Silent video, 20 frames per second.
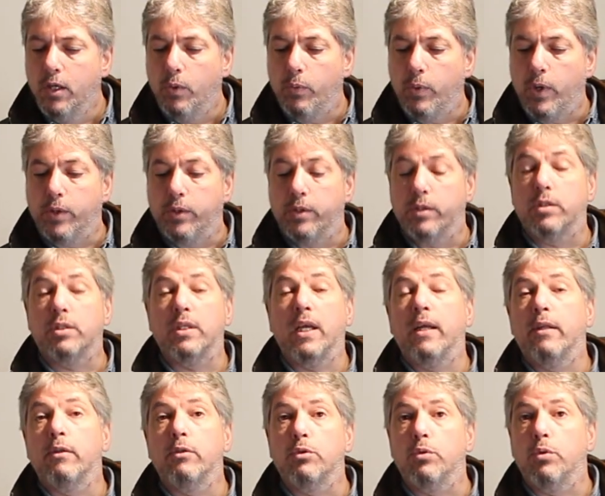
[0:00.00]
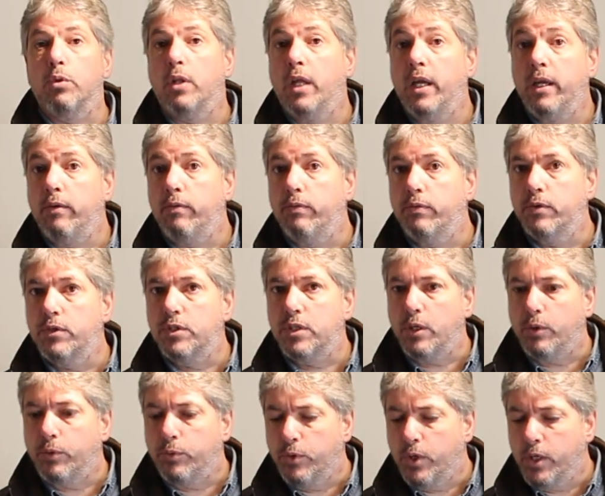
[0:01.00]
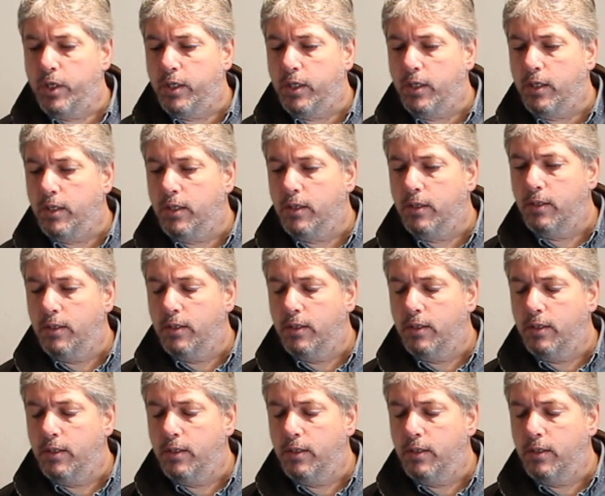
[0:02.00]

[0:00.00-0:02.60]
while the sands o' life shall run.